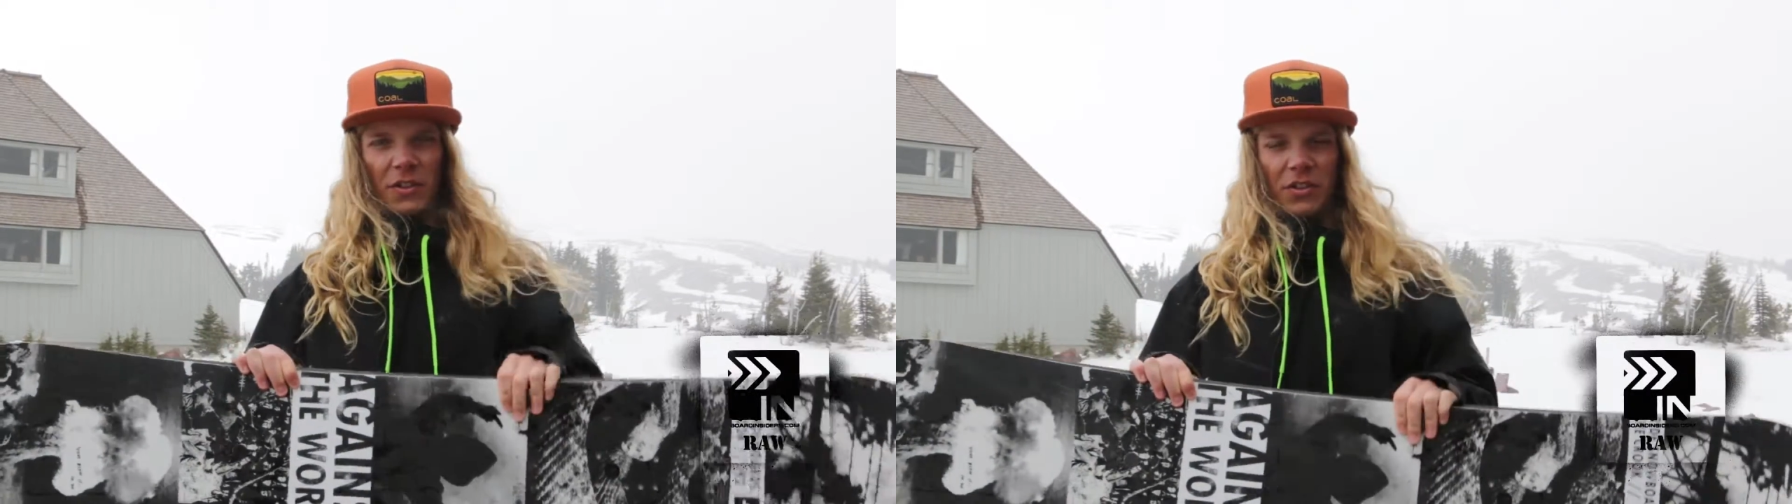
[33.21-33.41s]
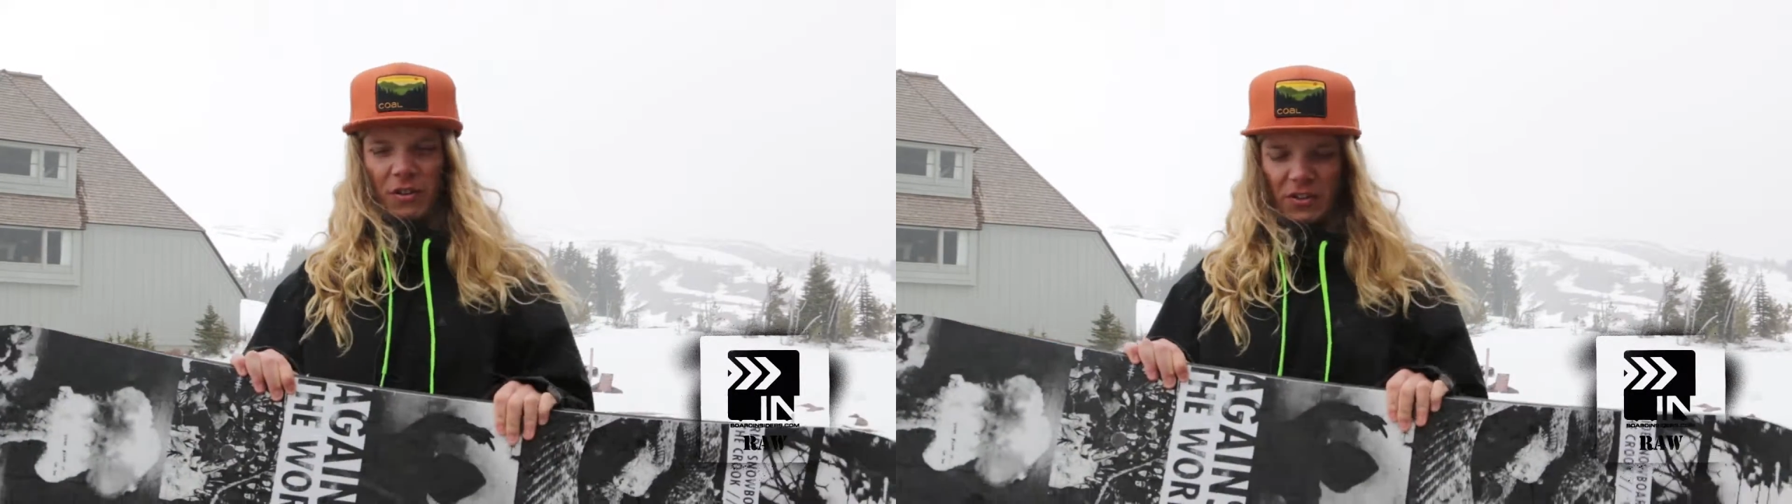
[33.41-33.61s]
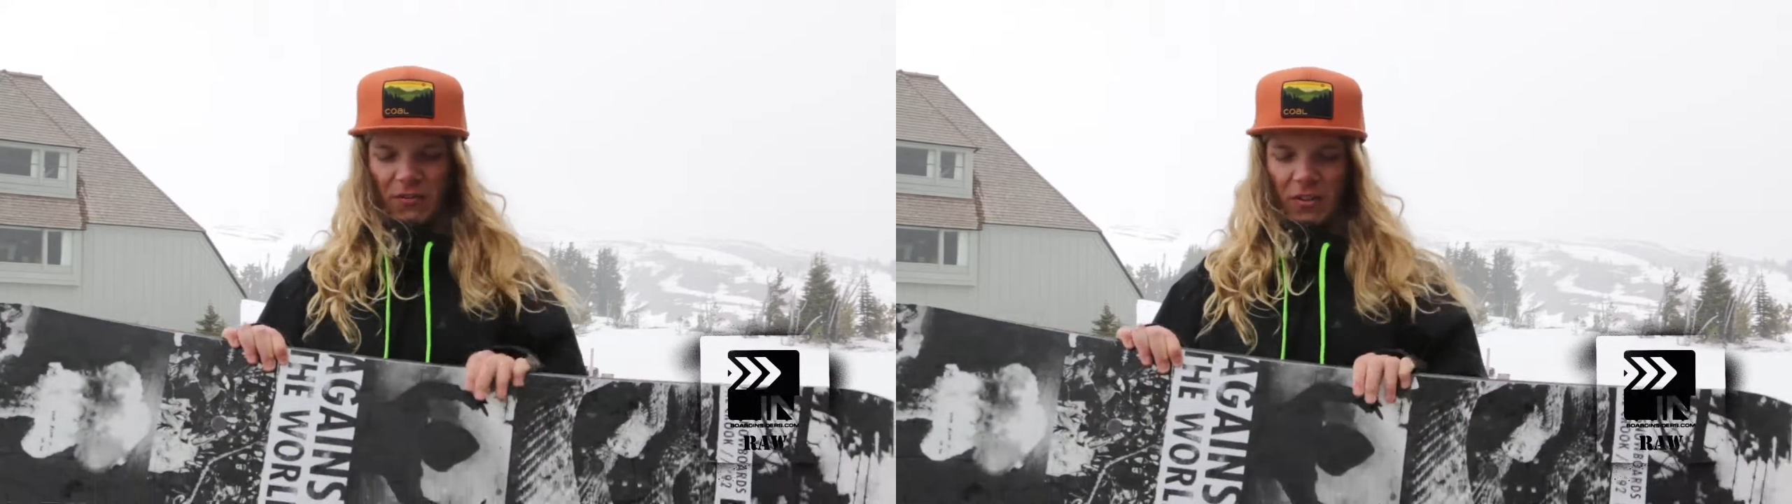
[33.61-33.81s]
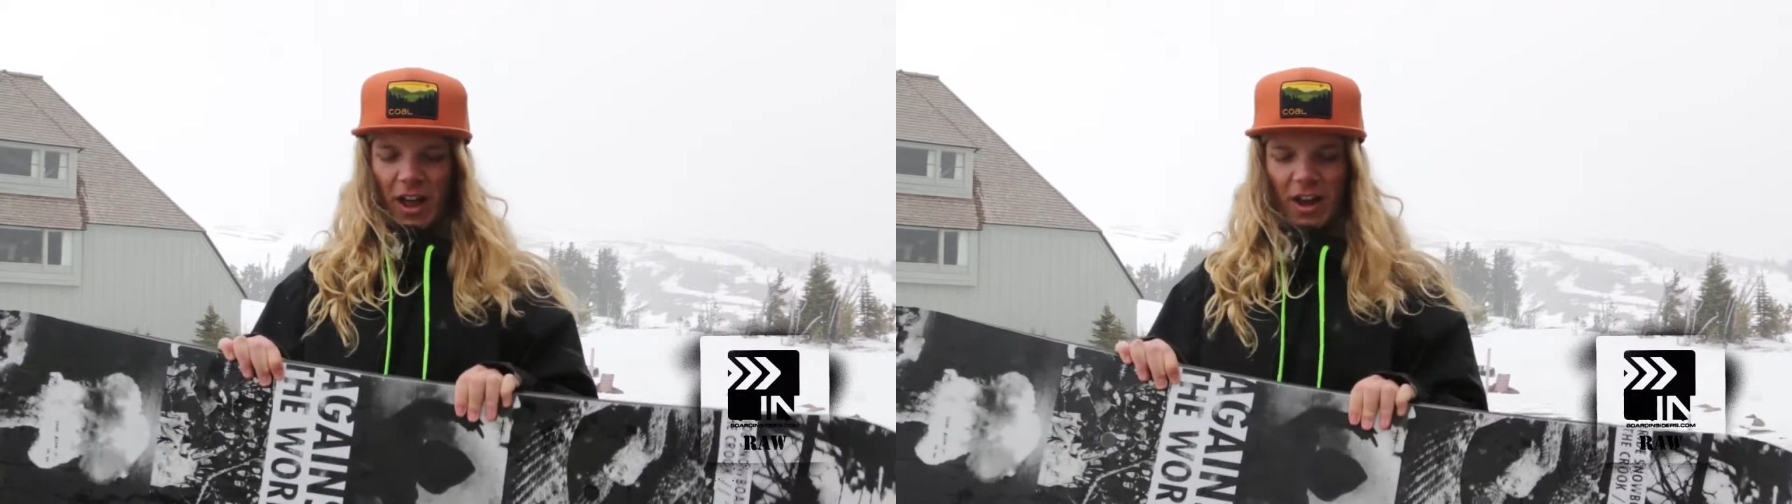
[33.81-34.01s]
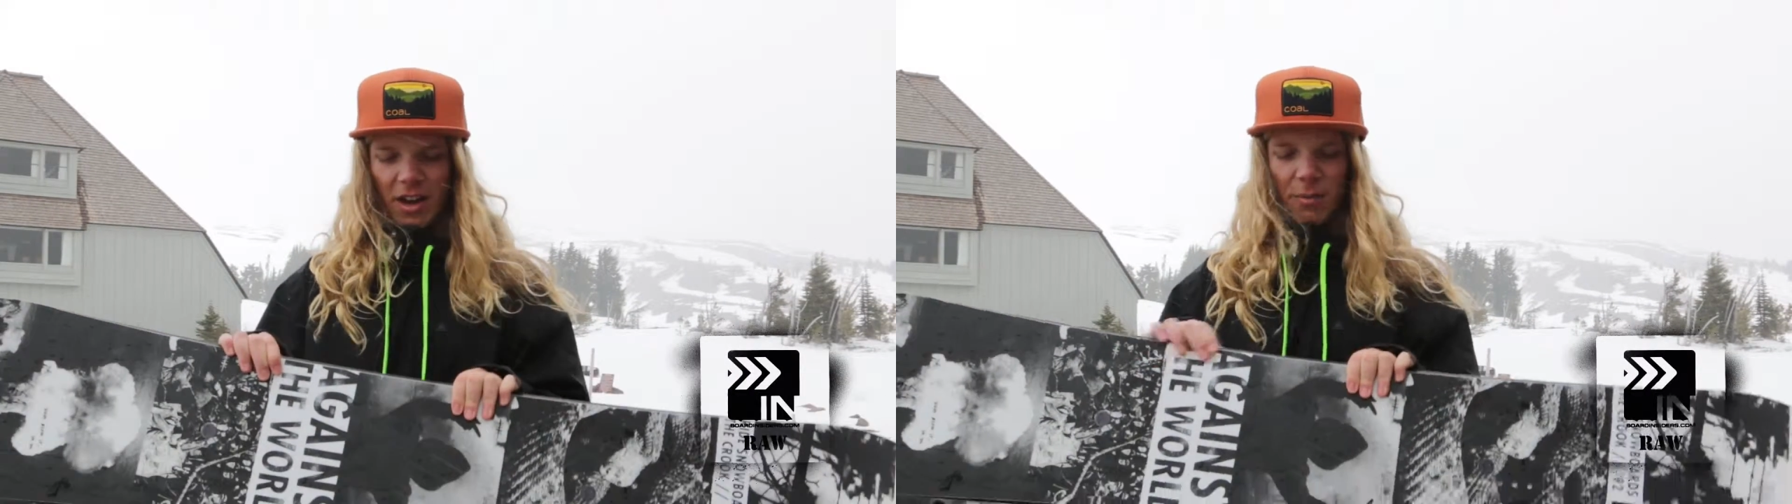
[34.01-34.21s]
So it's
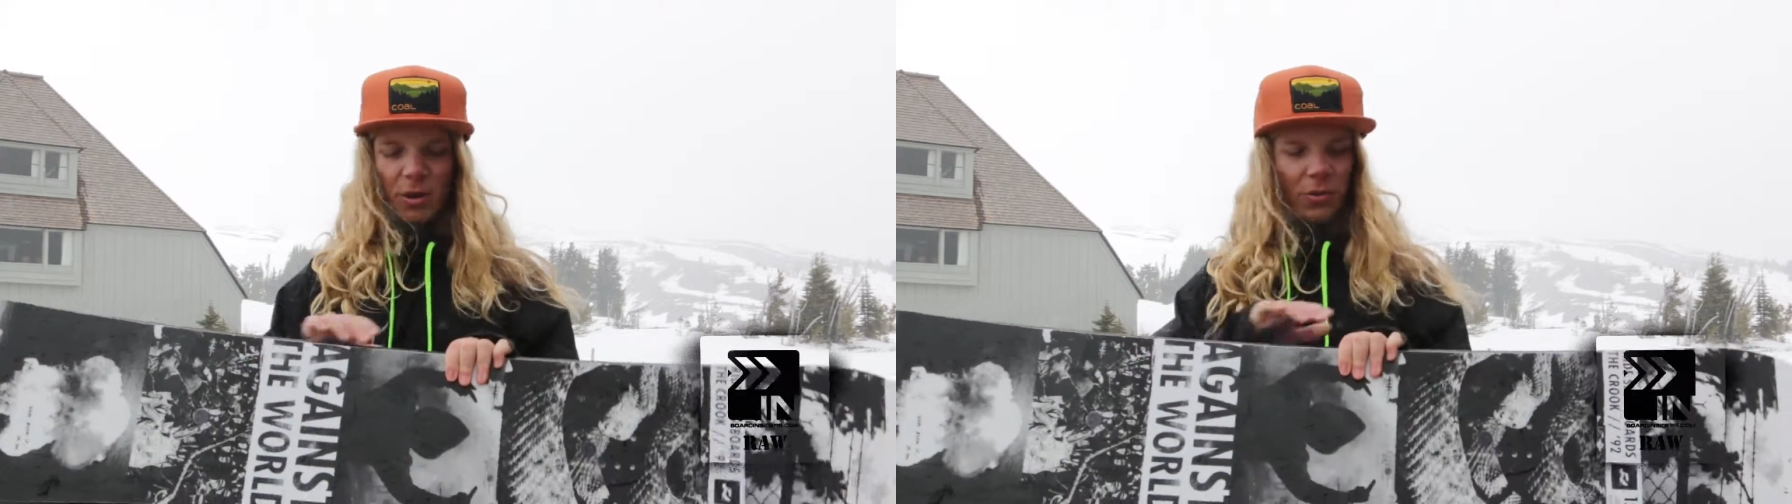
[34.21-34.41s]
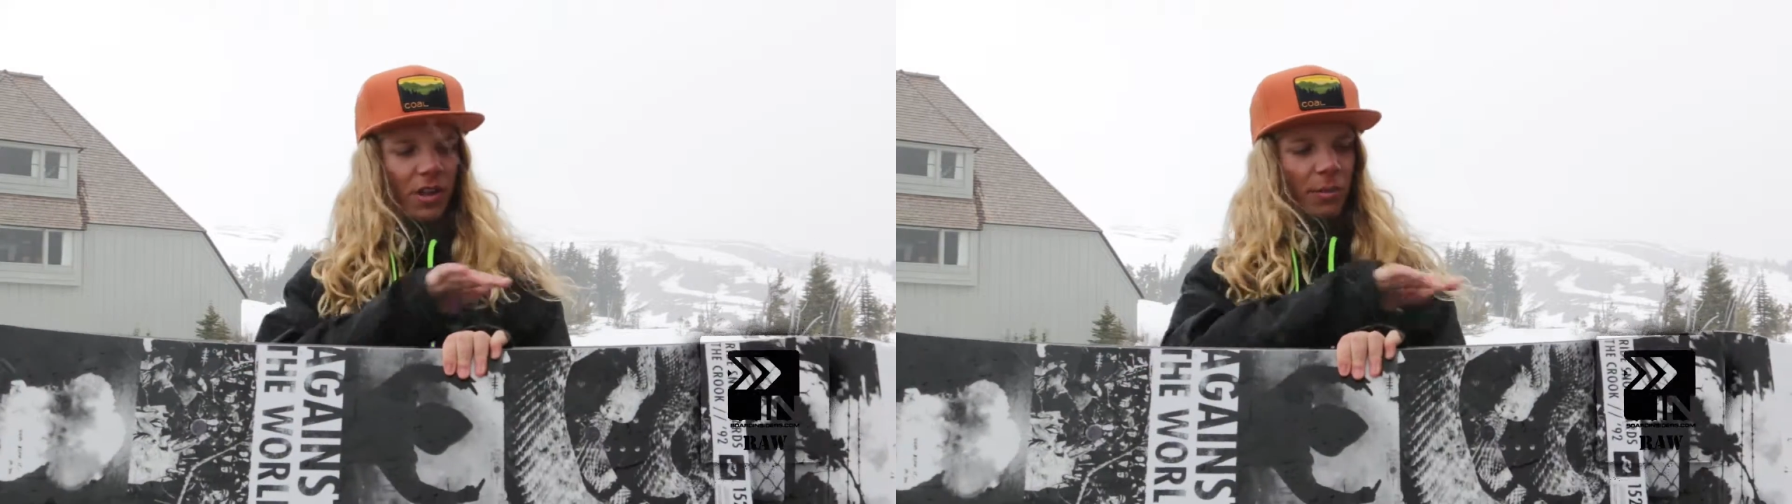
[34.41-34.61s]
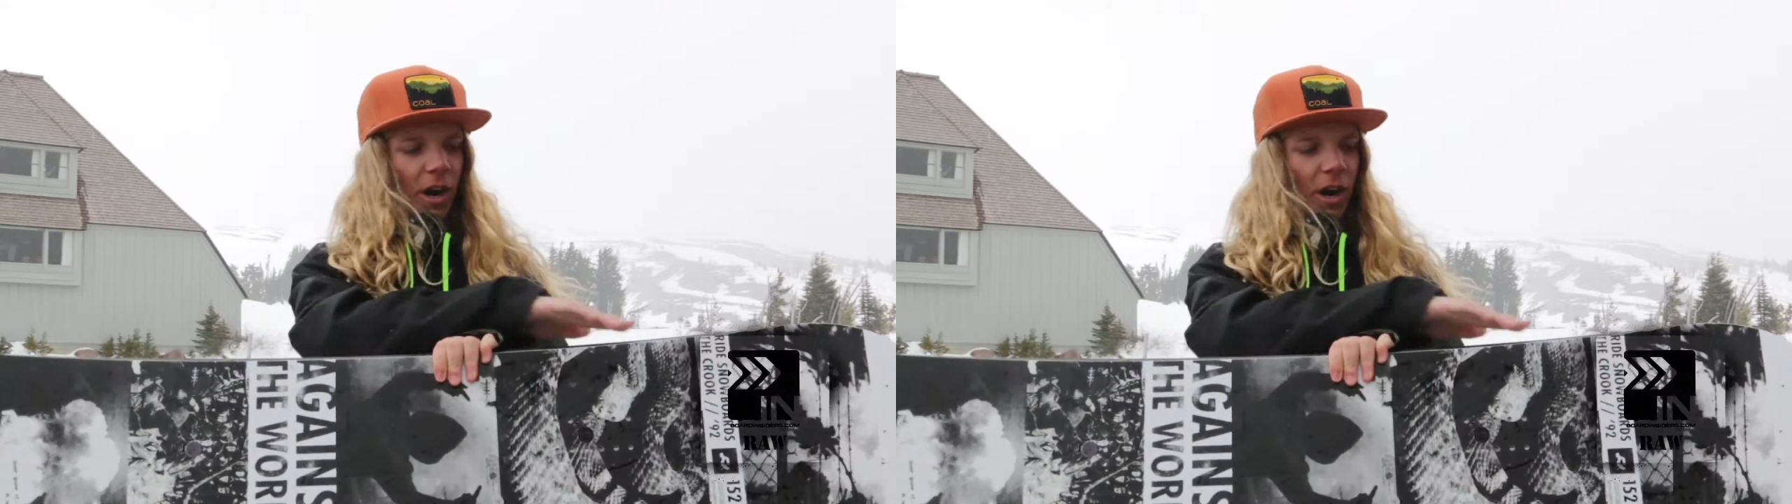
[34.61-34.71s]
flat in between the